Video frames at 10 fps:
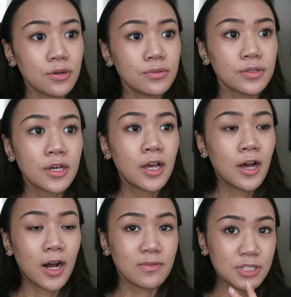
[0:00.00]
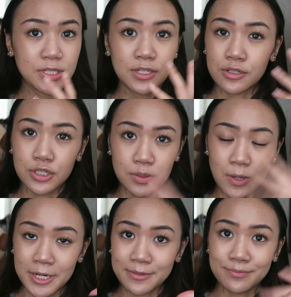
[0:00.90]
own. Obviously you could just
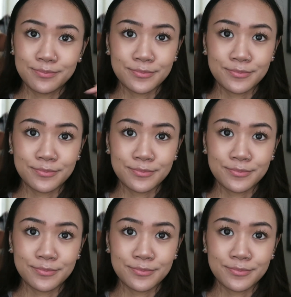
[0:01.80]
wear it